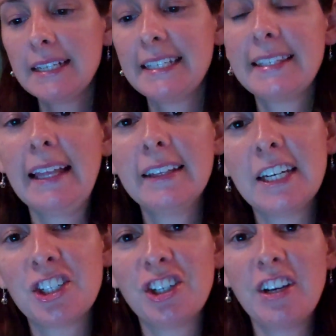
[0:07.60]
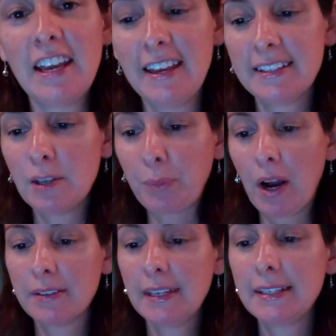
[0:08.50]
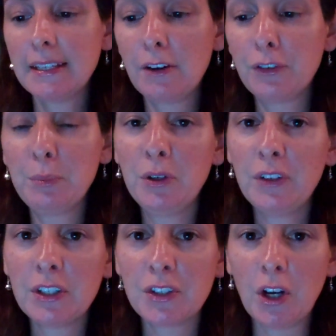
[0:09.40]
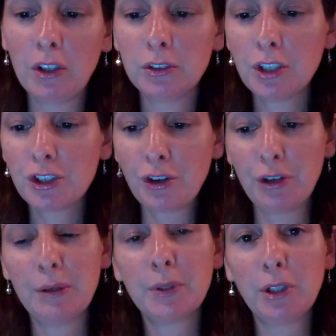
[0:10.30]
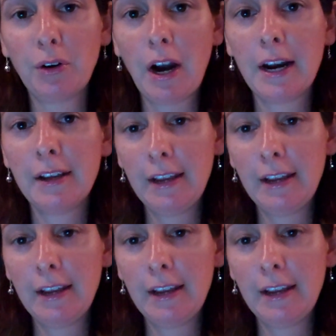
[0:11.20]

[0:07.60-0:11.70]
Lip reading: Desalination is the process of removing salt, sodium chloride,